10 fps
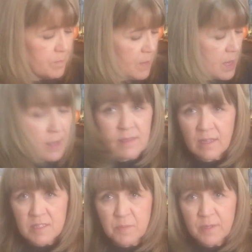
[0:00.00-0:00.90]
my
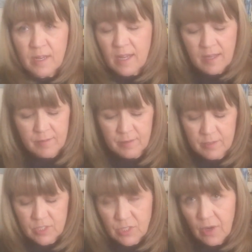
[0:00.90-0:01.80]
ex-husband had
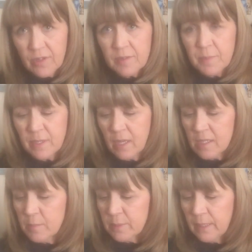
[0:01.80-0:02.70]
started but not
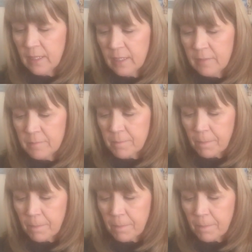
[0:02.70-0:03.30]
completed.